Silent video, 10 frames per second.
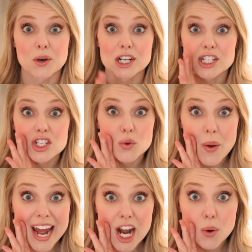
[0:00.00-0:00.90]
were swear
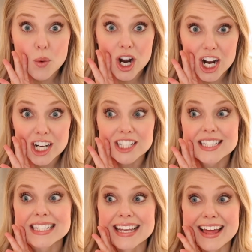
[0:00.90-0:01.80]

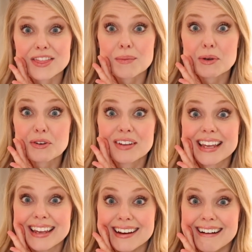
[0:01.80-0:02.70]
words in the movie.
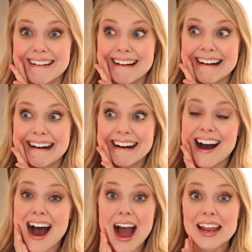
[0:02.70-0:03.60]

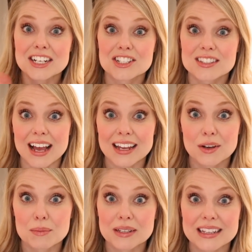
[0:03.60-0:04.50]
I'd
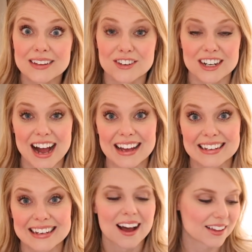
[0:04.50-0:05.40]
completely
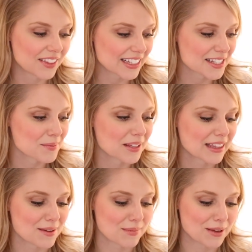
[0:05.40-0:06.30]
forgotten. That's something
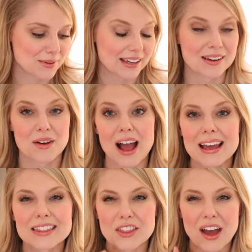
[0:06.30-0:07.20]
that maybe,
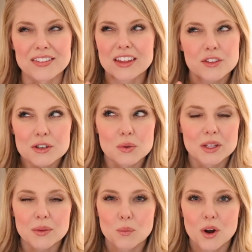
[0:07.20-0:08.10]
I think there's
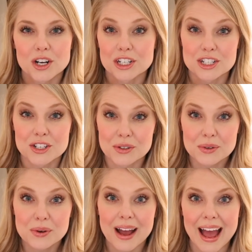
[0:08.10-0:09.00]
only one or
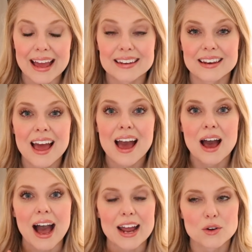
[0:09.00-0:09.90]
two, and
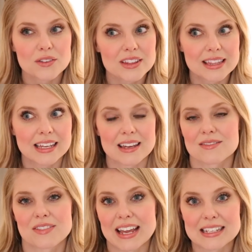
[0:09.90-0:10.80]
I don't even think it
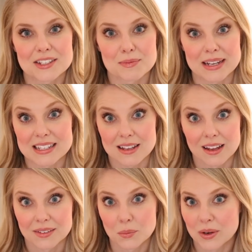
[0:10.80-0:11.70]
fazed my
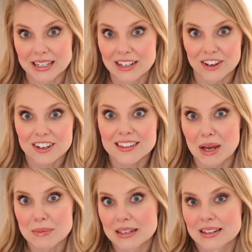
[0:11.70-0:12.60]
son when he heard
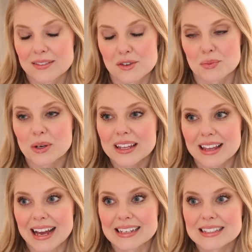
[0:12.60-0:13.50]
them. He didn't even
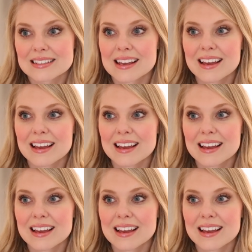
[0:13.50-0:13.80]
realize.